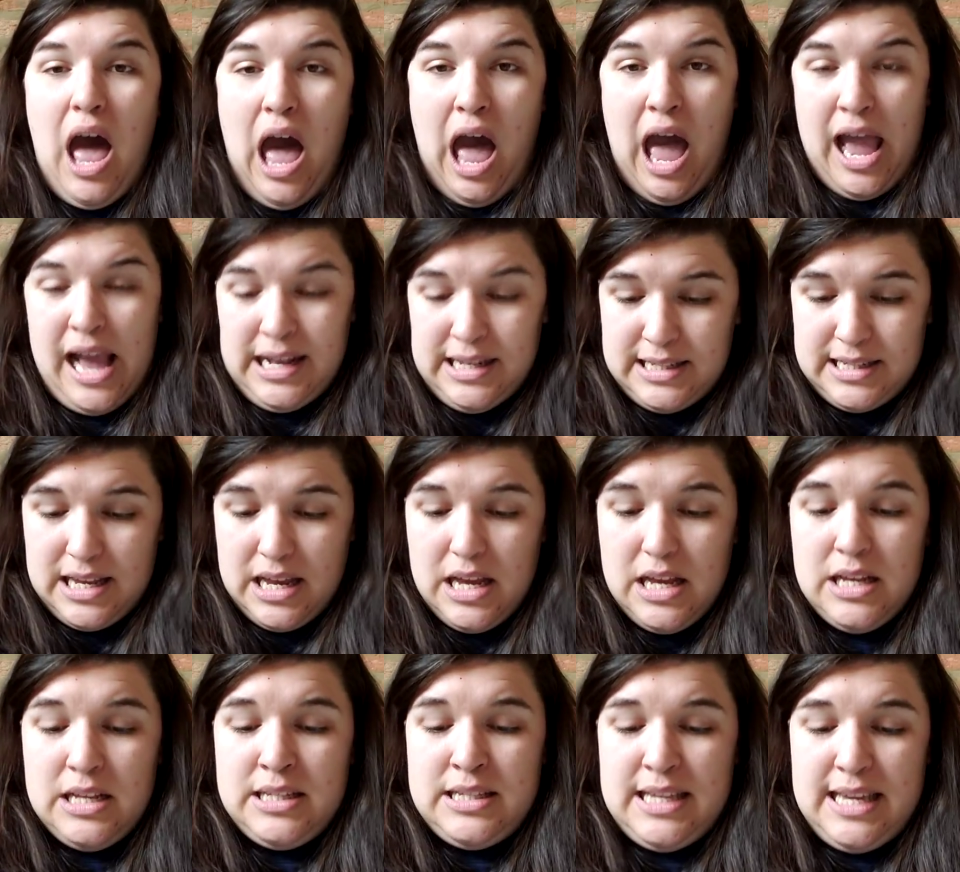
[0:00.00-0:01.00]
Ice,
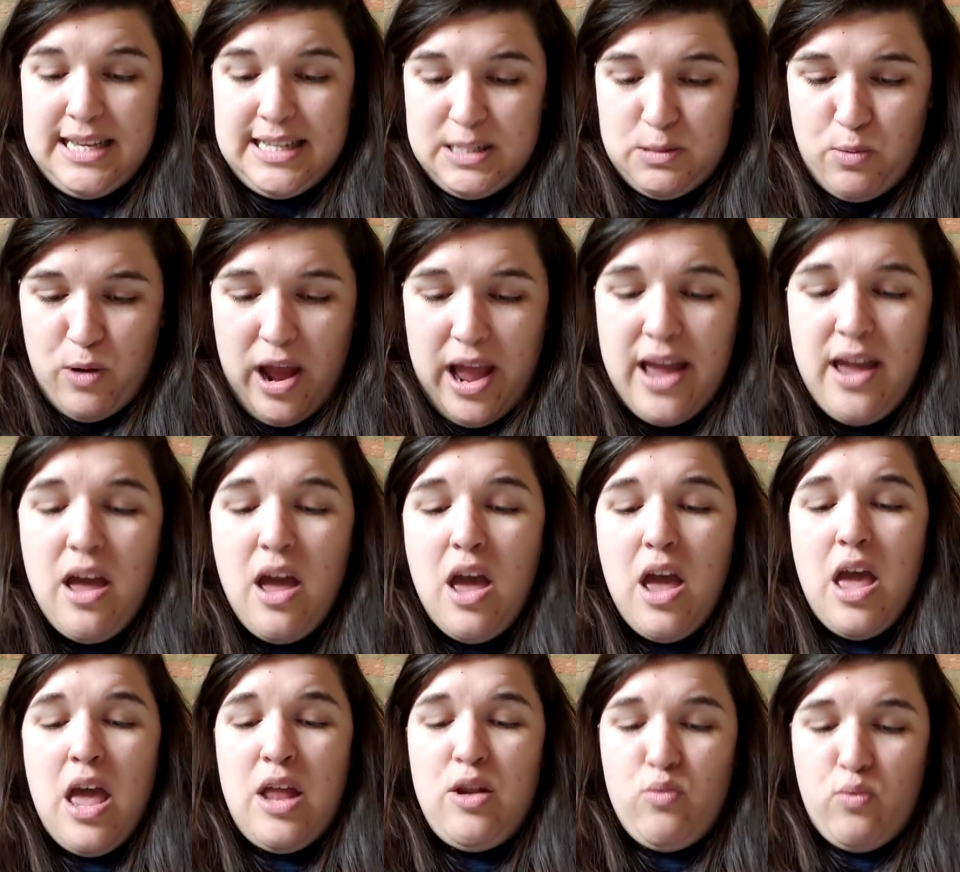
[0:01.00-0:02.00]
sea spray,
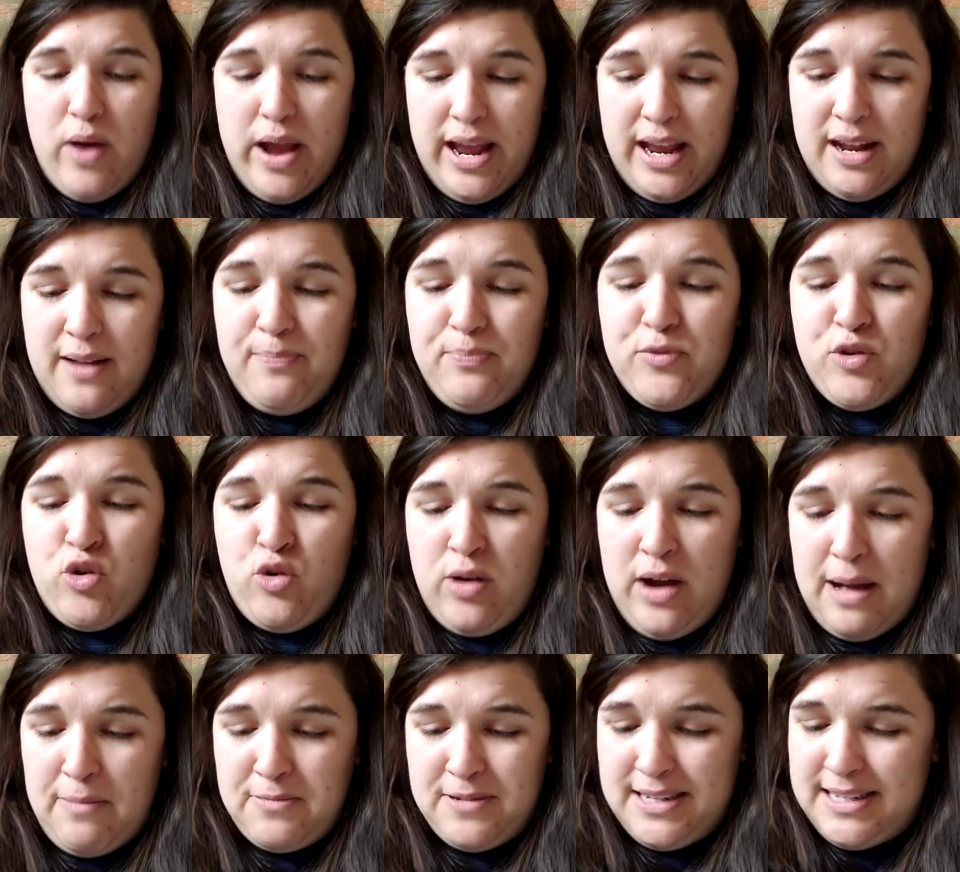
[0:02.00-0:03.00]
and rain
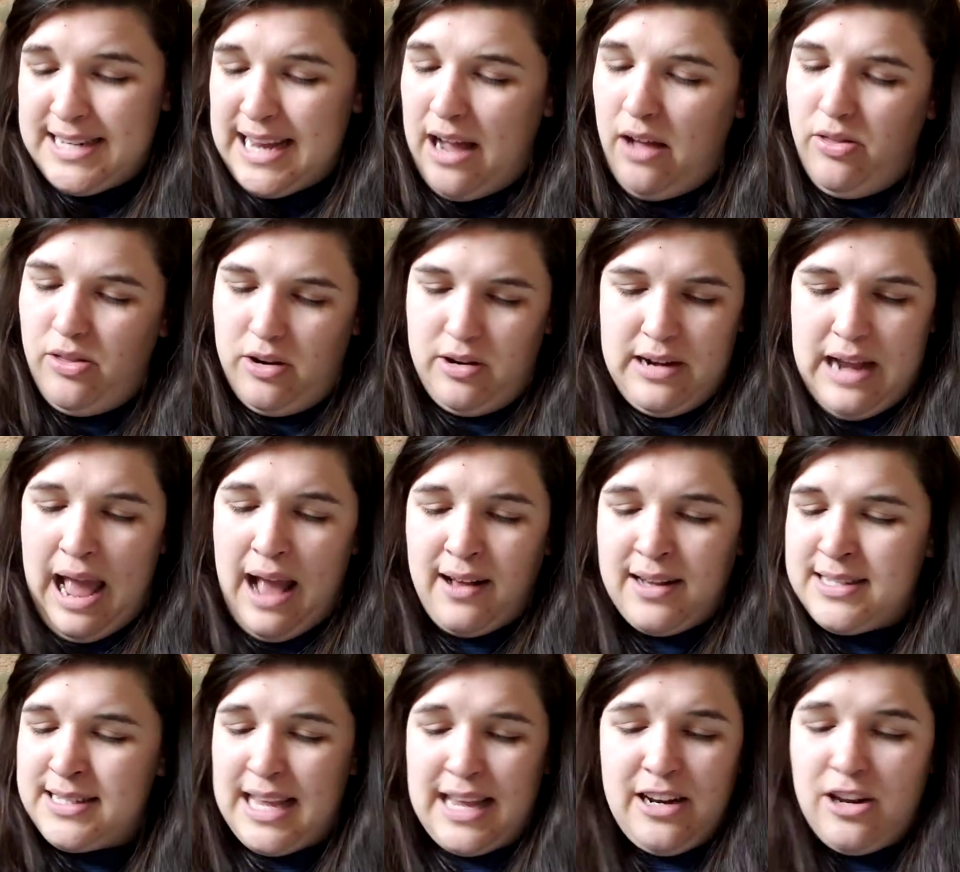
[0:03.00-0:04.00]
crept down their
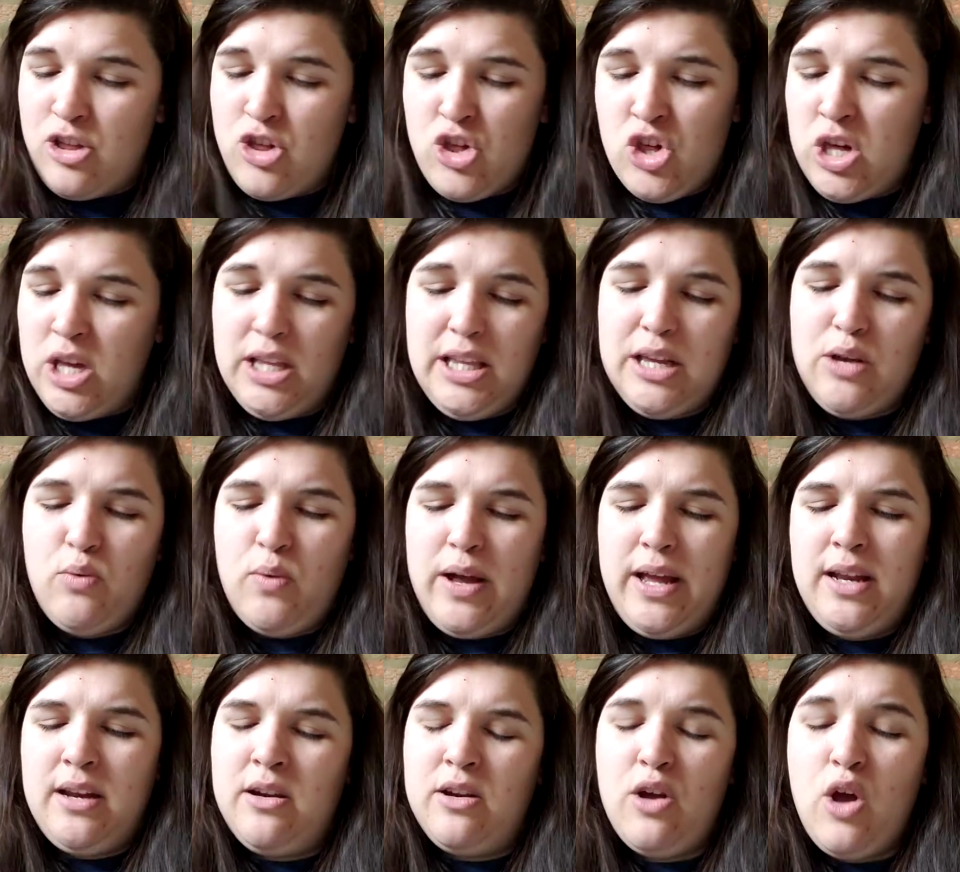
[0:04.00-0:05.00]
necks, and a chilly
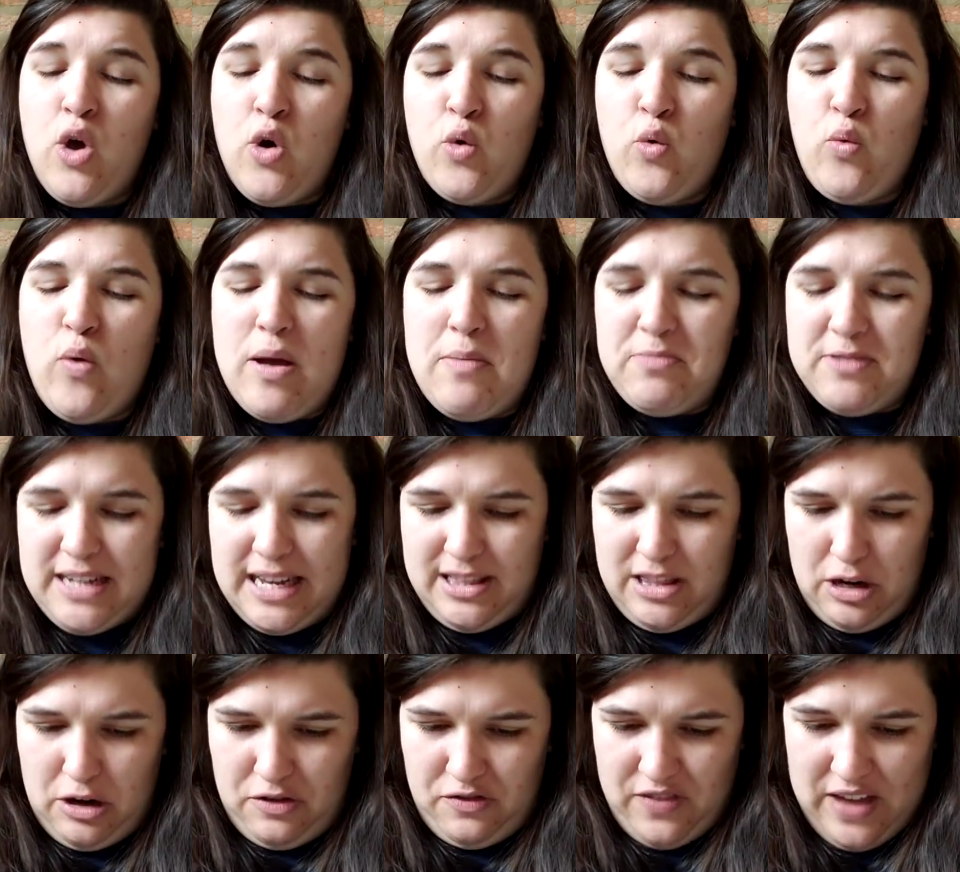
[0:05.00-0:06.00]
wind whipped at
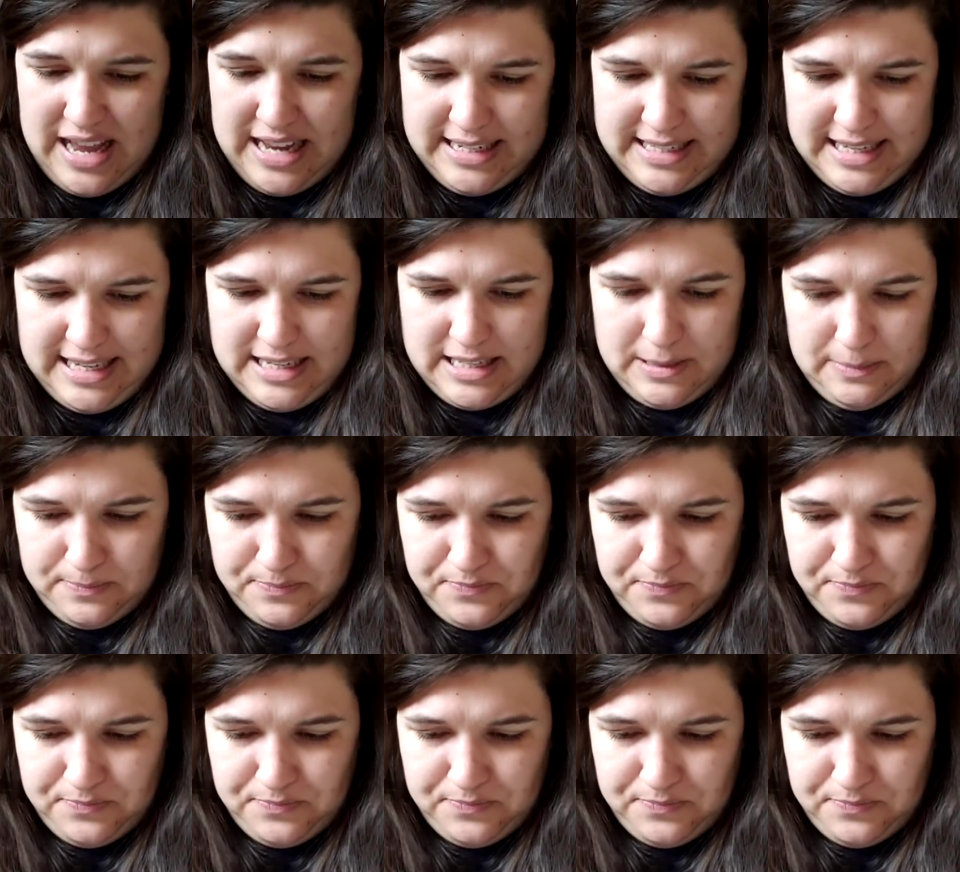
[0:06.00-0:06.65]
their faces.